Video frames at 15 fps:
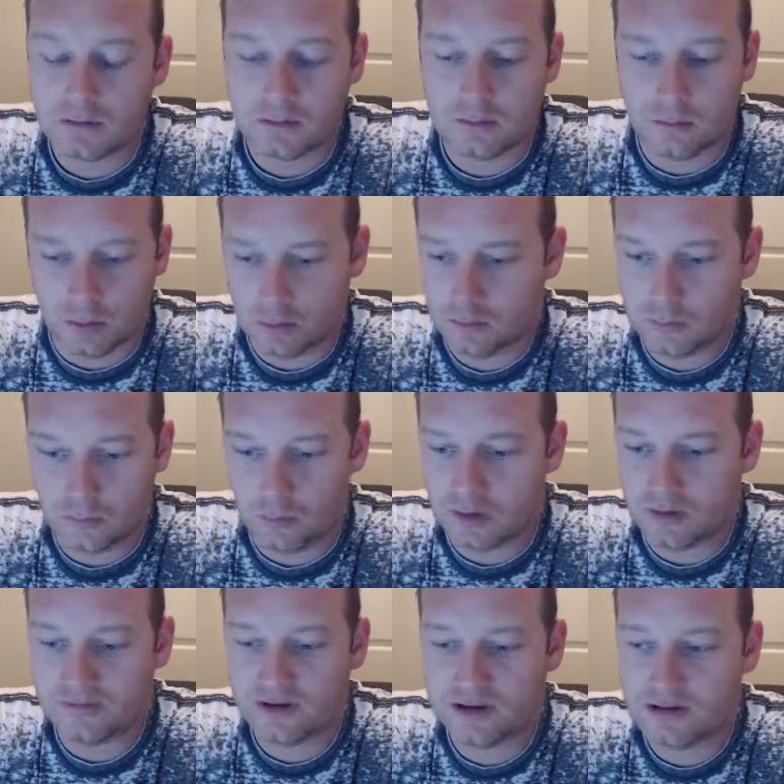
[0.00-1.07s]
Well,
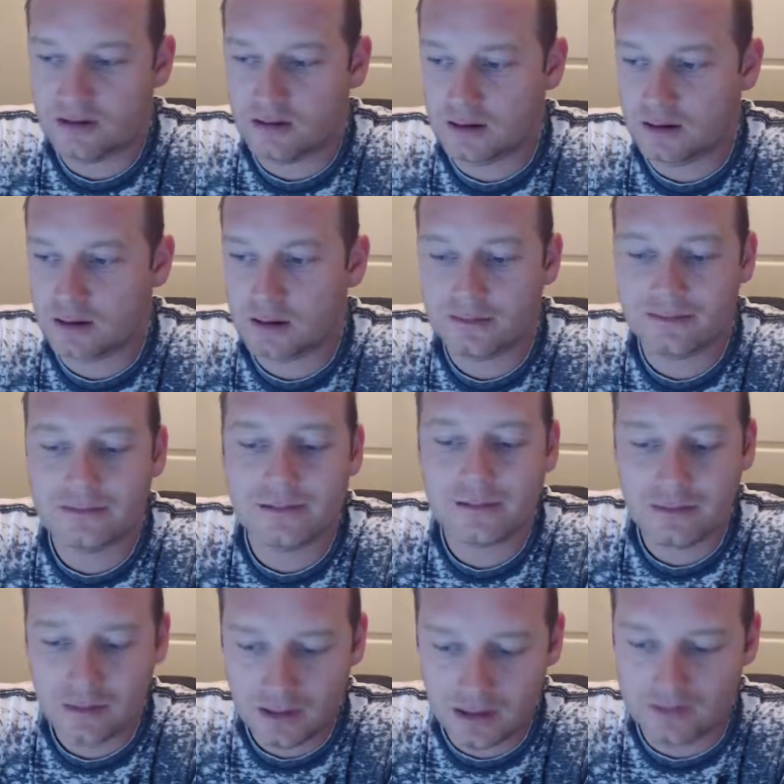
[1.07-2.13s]
what have they done?
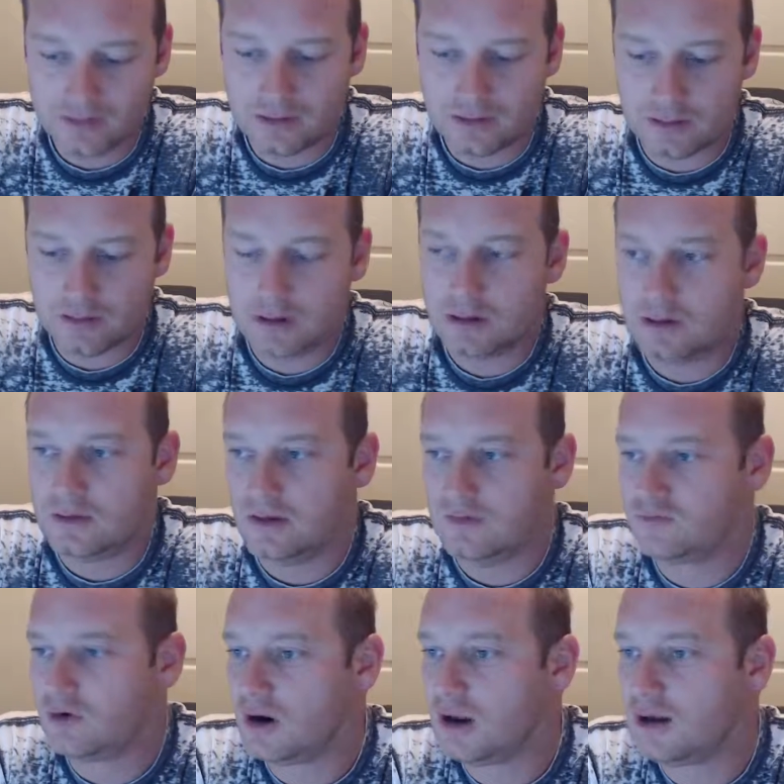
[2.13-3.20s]
Nothing. They've
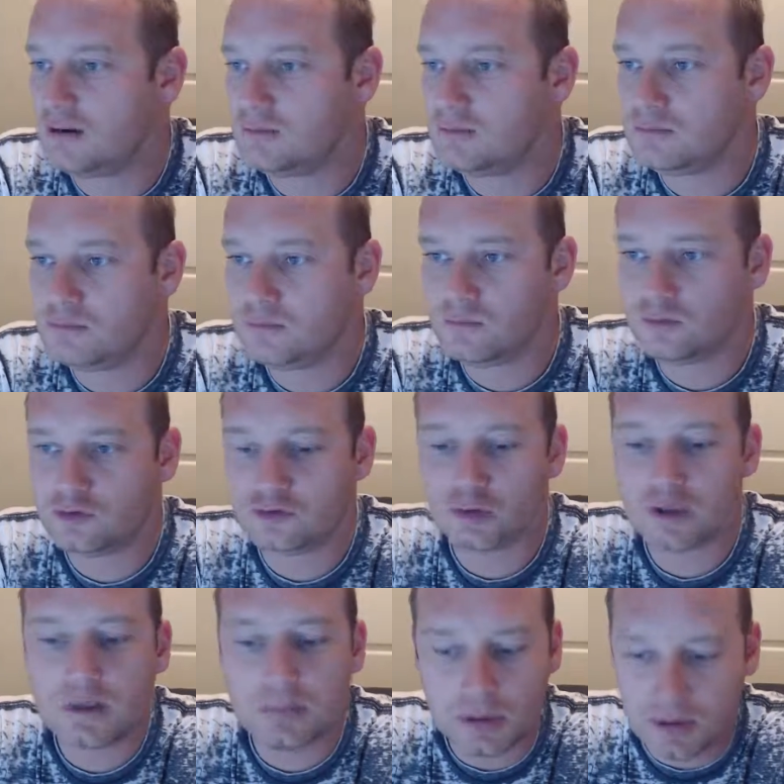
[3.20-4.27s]
tried
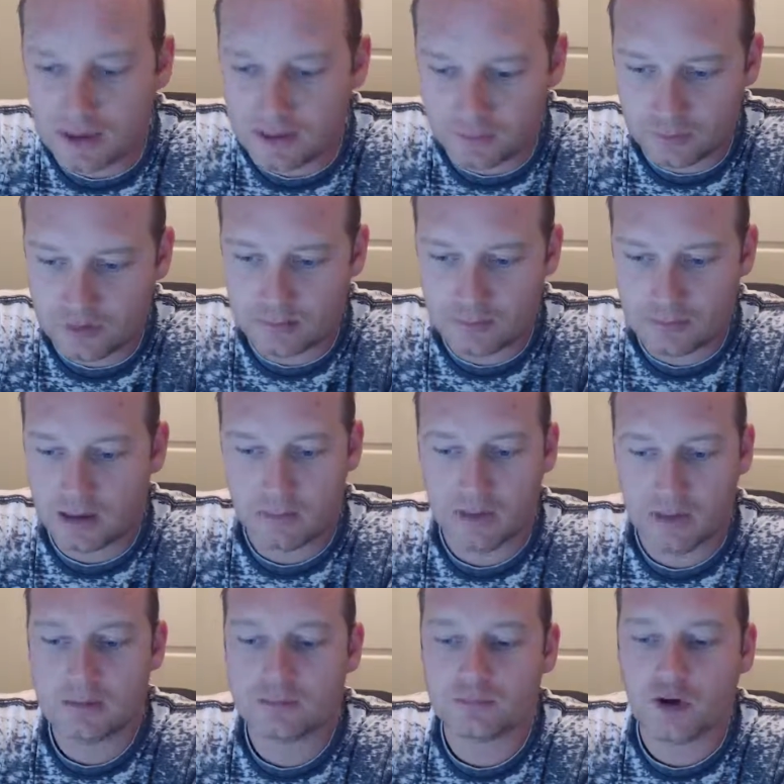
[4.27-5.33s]
trick plays with him by
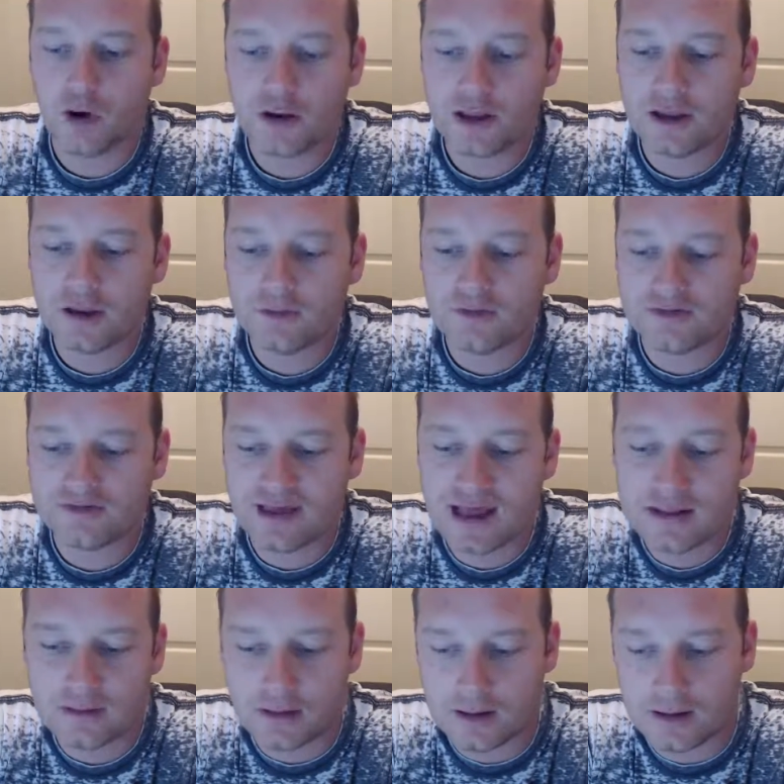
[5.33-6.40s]
him talking on the
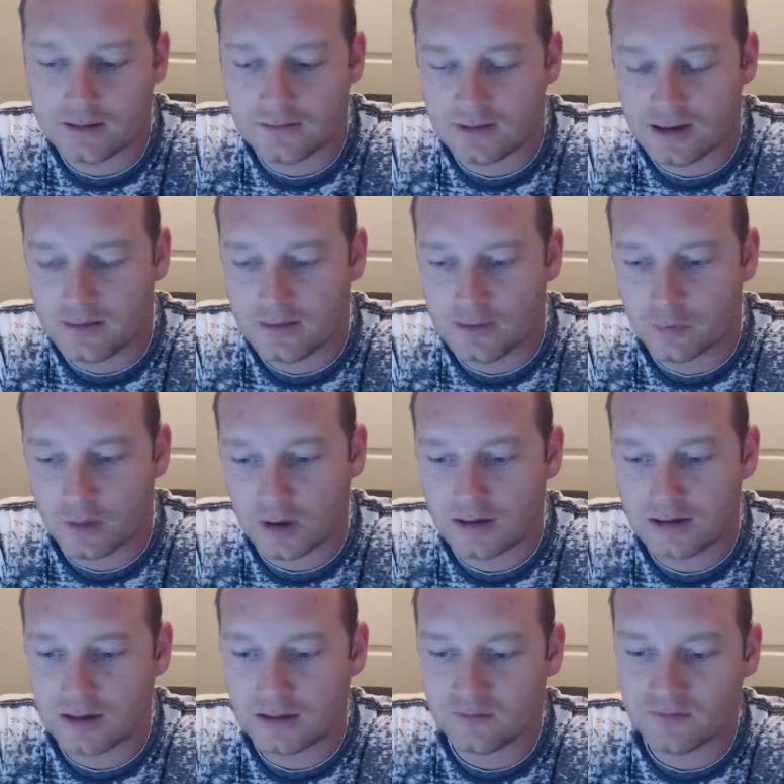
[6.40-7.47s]
sidelines and then running
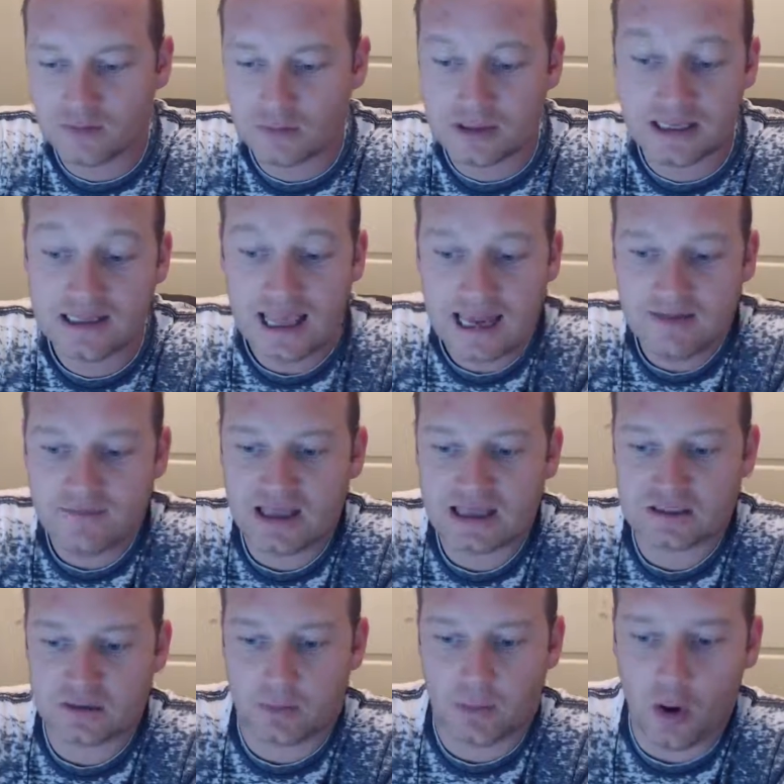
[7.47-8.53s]
down the field, and he can't even
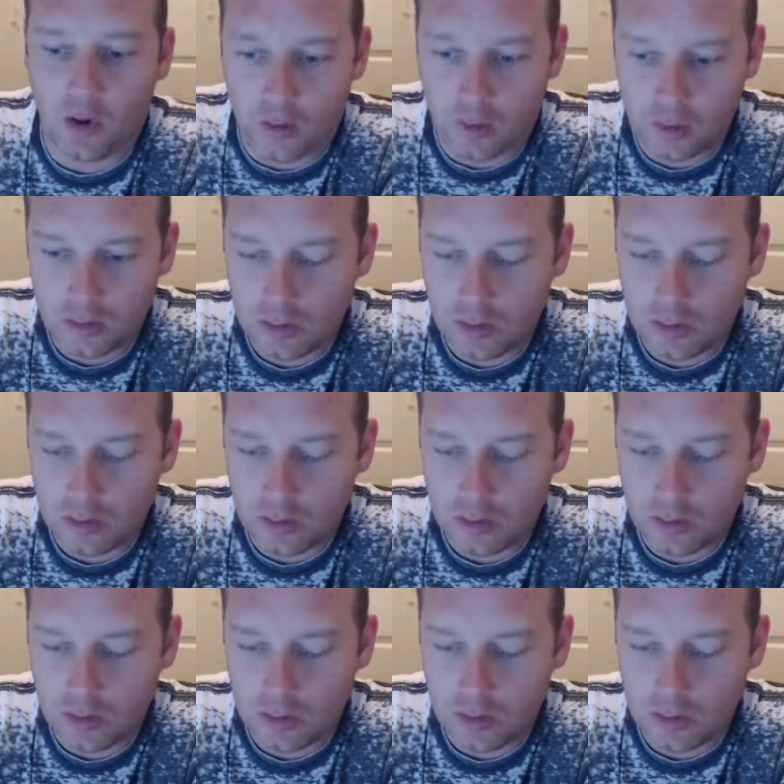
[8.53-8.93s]
catch the ball.